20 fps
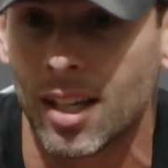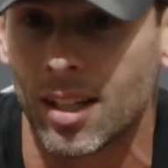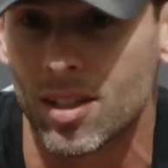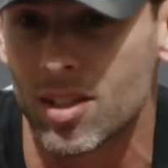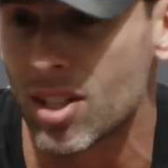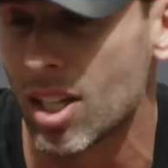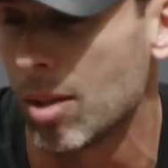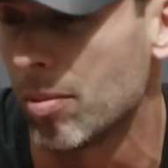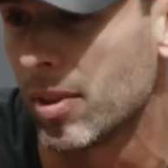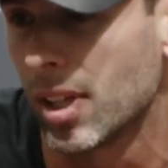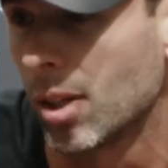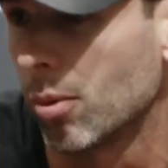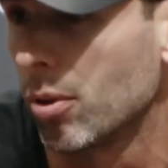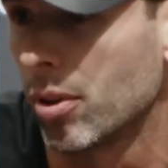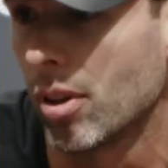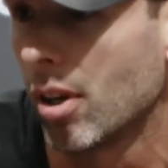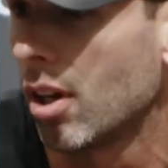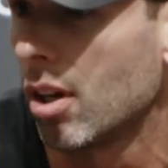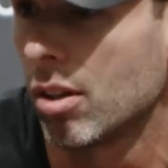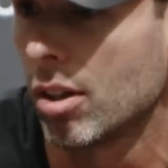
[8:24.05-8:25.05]
The same thing
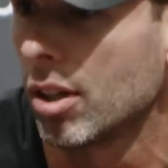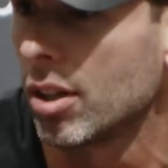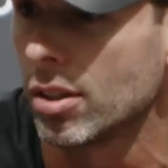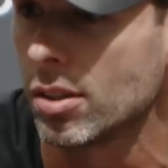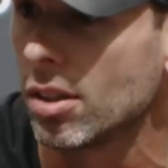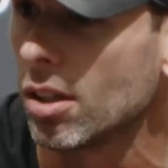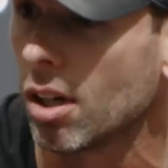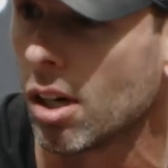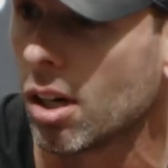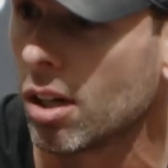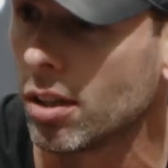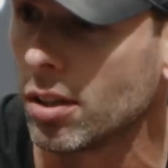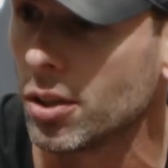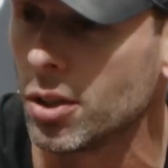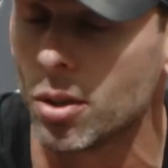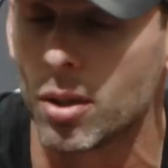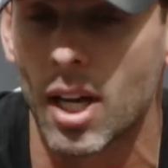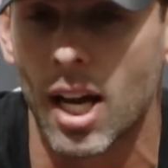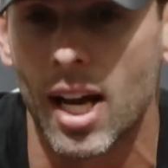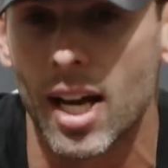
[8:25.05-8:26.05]
with all our
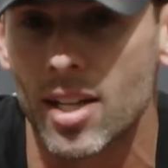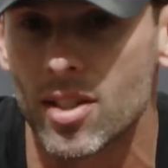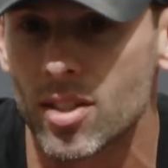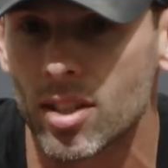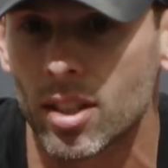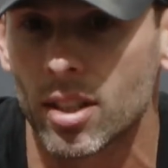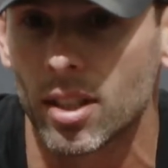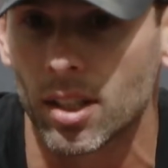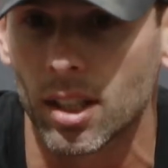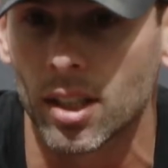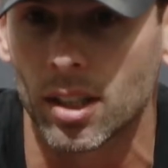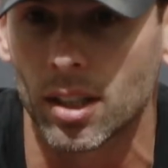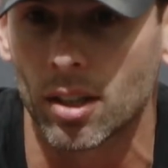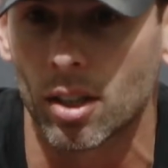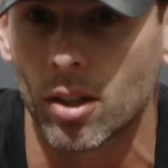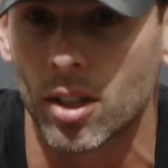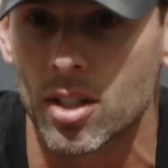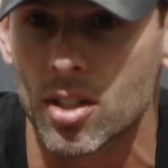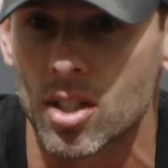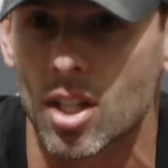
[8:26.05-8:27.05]
new guys, and, you
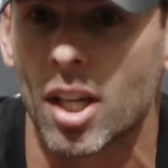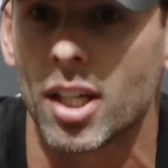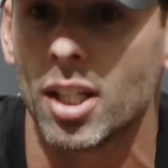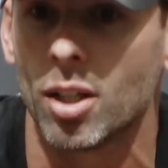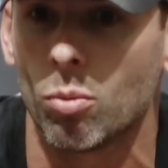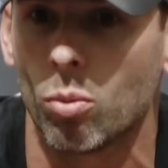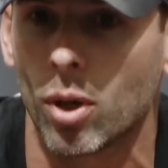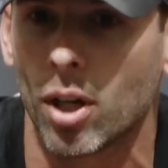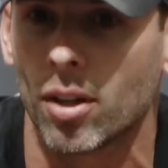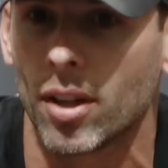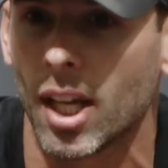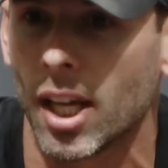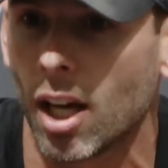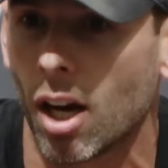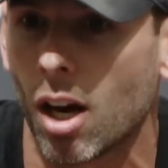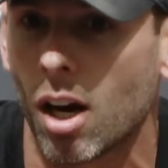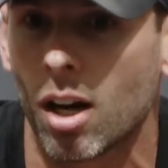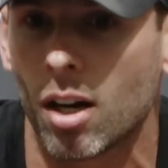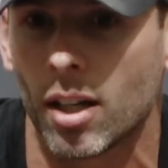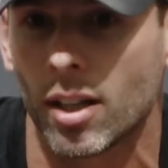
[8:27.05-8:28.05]
know, excited where they
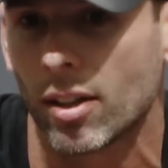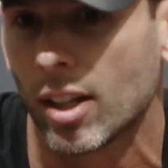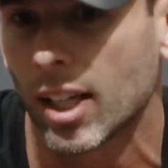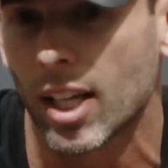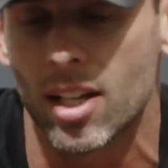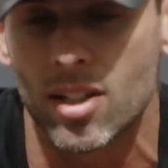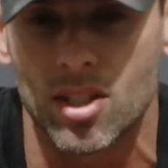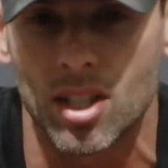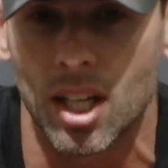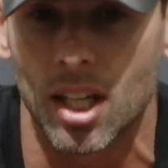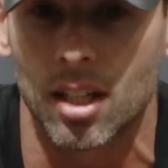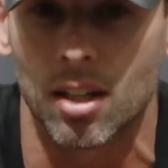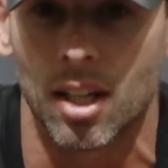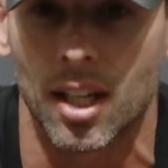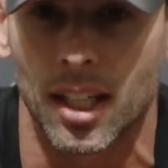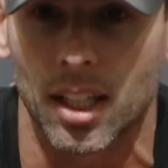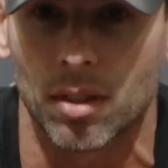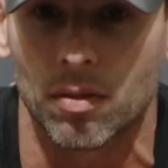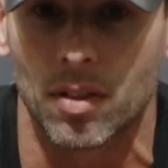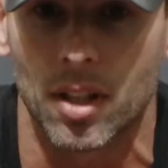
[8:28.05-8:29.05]
are. And like I said,
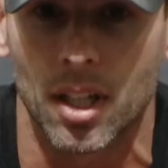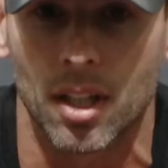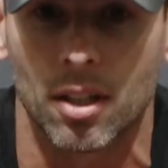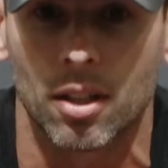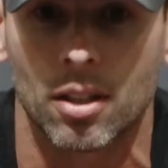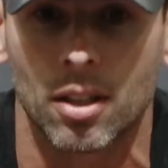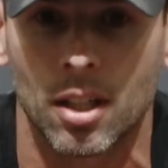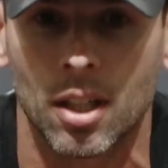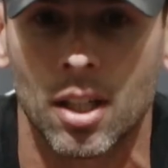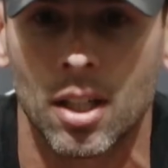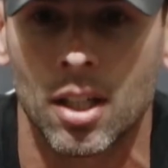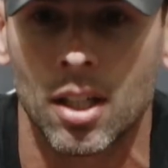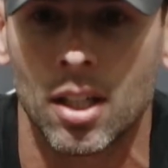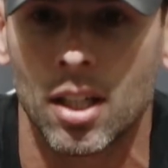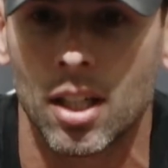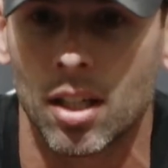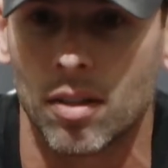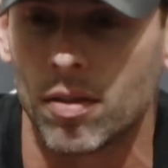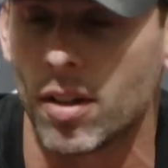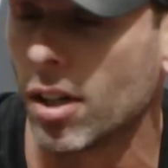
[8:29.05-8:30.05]
like if
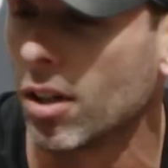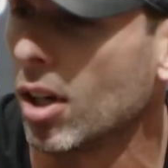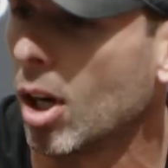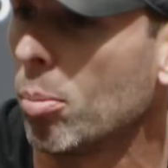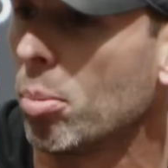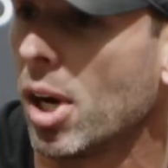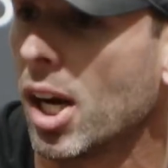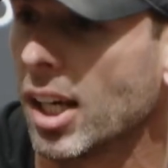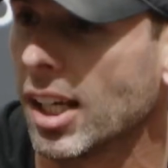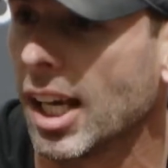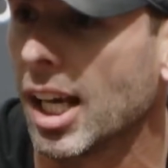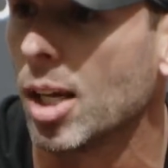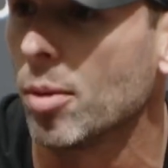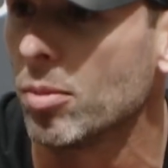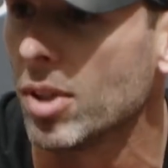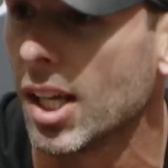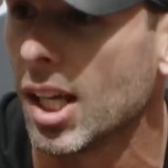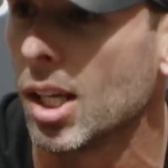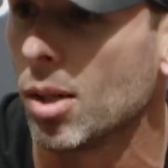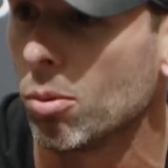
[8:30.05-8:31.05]
they're up on
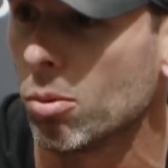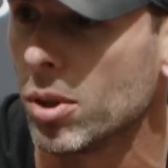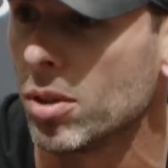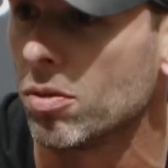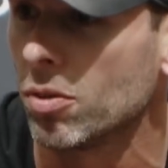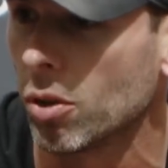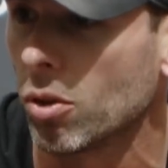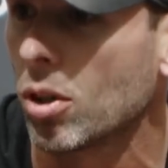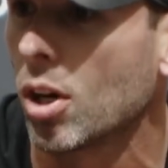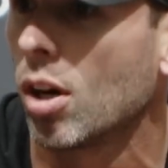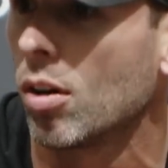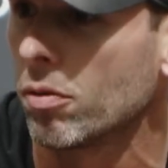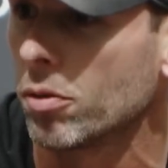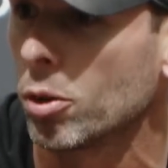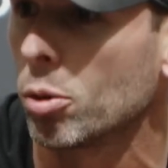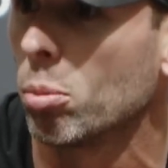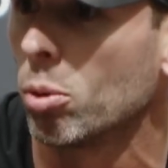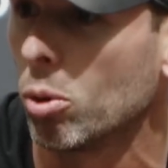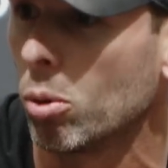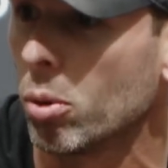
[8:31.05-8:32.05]
game day, we feel
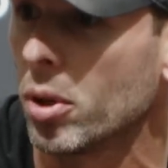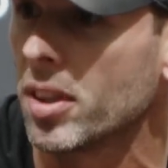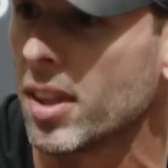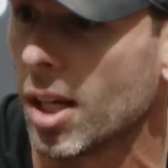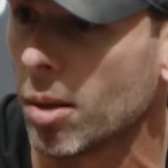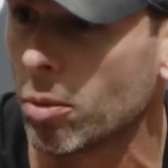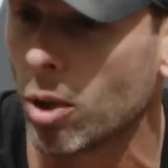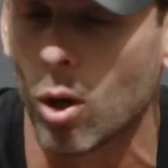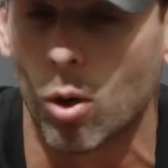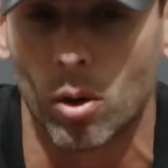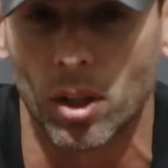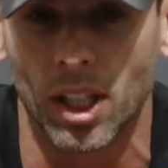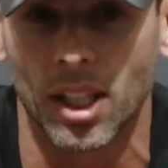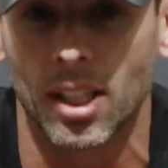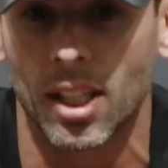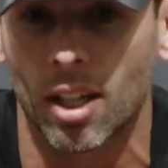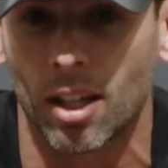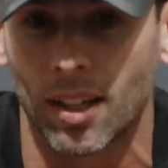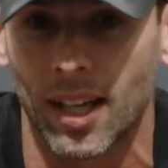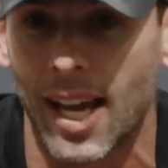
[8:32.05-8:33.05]
comfortable with them going in
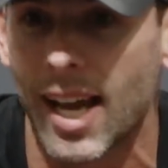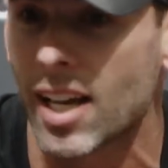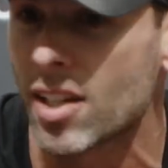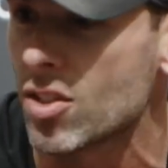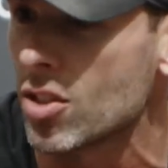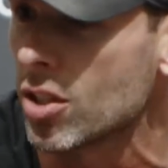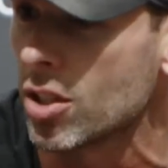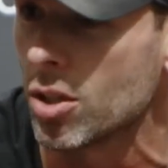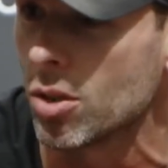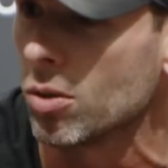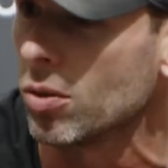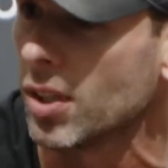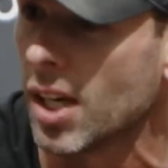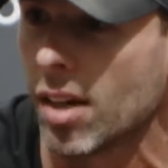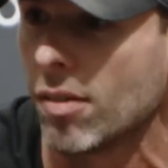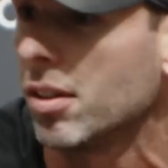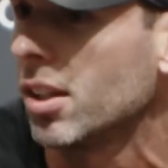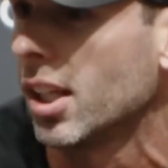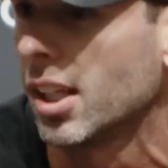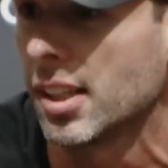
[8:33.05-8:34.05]
there and executing
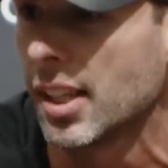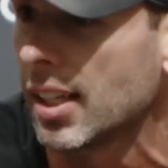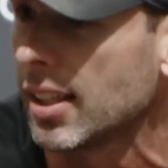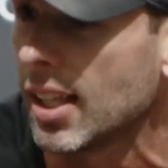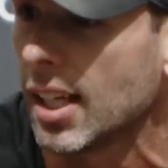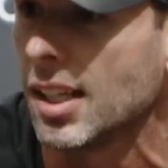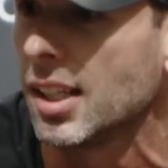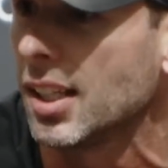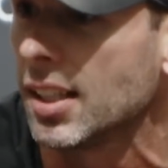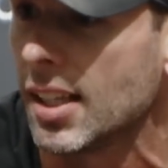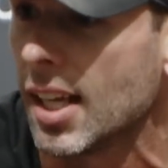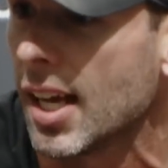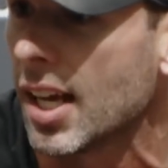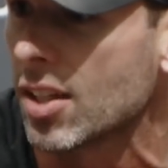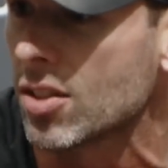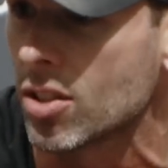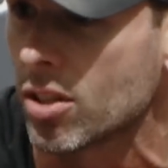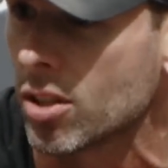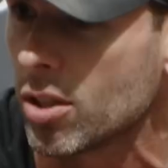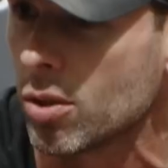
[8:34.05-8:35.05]
everything that they need to
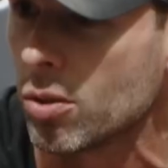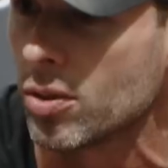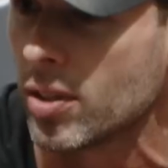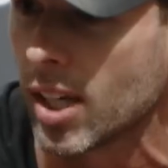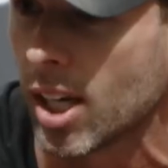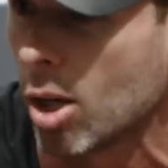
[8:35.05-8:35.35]
execute to